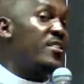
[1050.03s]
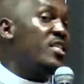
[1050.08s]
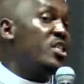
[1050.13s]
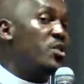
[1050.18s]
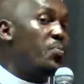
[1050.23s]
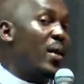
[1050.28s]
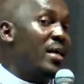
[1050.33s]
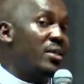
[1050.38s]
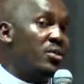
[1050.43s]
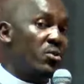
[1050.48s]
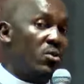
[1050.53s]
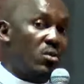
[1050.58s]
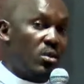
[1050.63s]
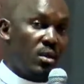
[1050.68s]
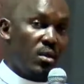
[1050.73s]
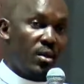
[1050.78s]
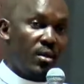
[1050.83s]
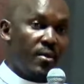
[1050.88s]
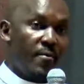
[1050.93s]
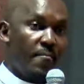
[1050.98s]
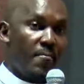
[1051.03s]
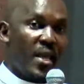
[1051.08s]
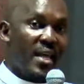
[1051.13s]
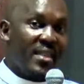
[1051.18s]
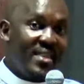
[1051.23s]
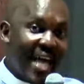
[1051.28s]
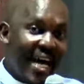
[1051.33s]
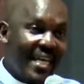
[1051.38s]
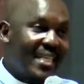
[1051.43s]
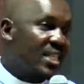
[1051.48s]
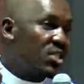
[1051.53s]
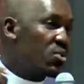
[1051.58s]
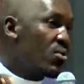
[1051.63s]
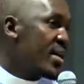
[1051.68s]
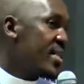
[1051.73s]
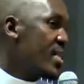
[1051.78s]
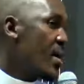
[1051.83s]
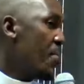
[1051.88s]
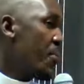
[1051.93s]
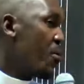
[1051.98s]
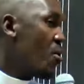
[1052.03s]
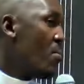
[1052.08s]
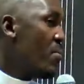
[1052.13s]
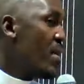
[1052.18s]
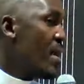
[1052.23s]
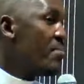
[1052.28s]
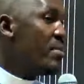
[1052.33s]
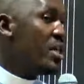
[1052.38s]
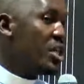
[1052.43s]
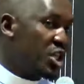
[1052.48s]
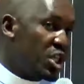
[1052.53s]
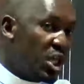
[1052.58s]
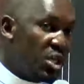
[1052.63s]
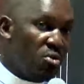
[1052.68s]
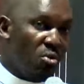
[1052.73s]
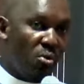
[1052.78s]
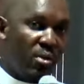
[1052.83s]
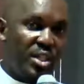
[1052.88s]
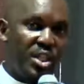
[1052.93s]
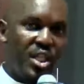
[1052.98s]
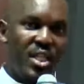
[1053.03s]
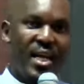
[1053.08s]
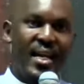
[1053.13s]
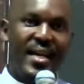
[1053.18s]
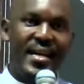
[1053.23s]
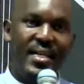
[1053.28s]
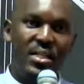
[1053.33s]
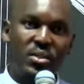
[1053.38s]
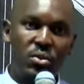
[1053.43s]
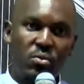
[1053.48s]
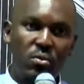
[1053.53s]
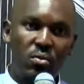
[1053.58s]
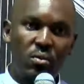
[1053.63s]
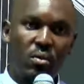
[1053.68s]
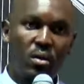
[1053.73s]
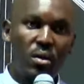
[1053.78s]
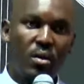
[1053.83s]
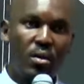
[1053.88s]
this person. That is where the problem is. Shindo kwa jina la Yesu.